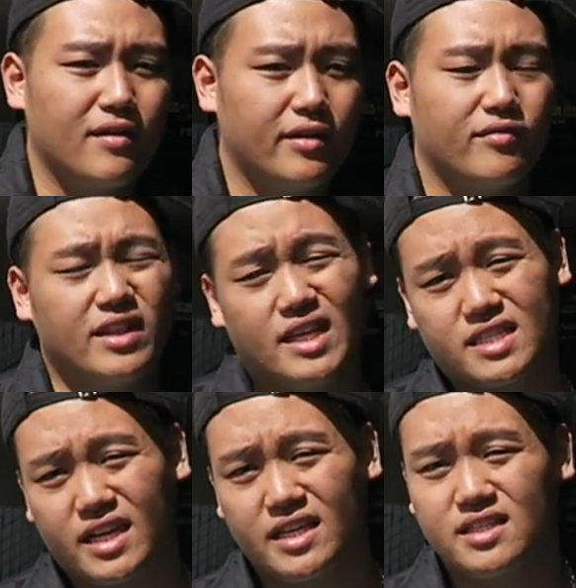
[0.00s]
And in
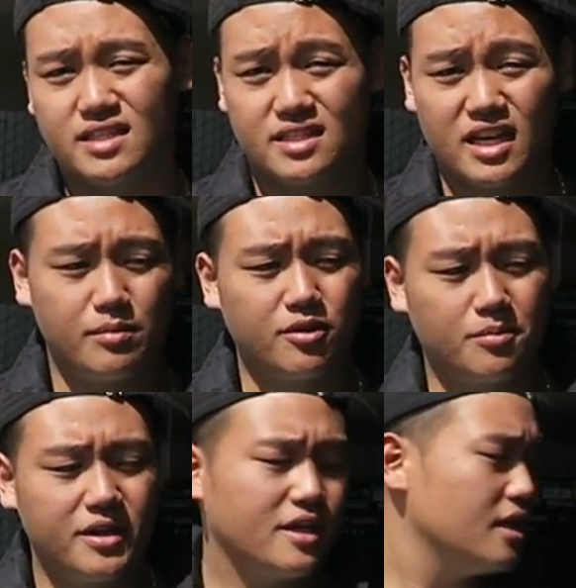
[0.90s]
this case, it's 10
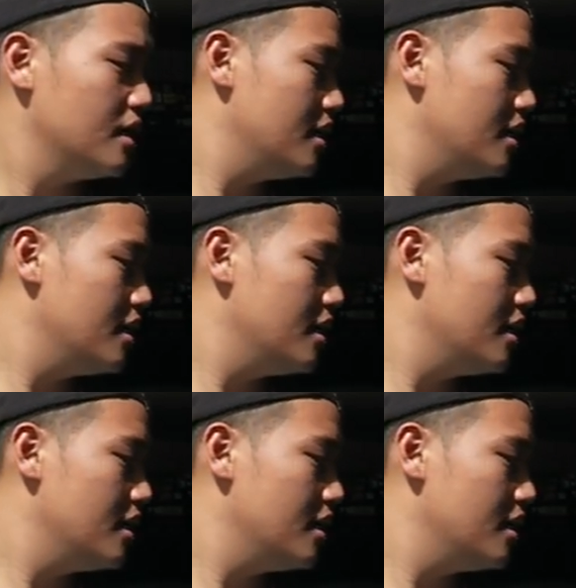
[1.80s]
millimeter.